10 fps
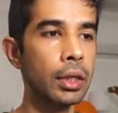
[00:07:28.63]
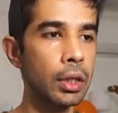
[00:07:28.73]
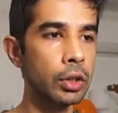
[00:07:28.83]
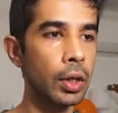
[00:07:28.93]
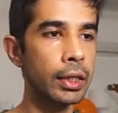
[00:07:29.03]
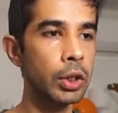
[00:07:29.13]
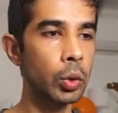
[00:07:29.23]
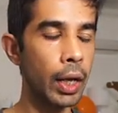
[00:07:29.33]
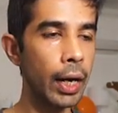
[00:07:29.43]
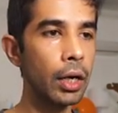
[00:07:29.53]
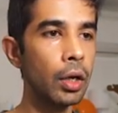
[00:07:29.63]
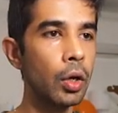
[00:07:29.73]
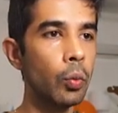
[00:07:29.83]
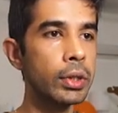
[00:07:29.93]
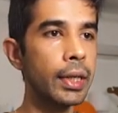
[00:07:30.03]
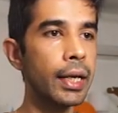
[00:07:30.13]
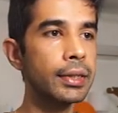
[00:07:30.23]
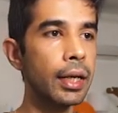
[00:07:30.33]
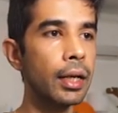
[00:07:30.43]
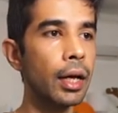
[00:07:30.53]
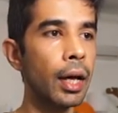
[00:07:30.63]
So let's do that, which takes in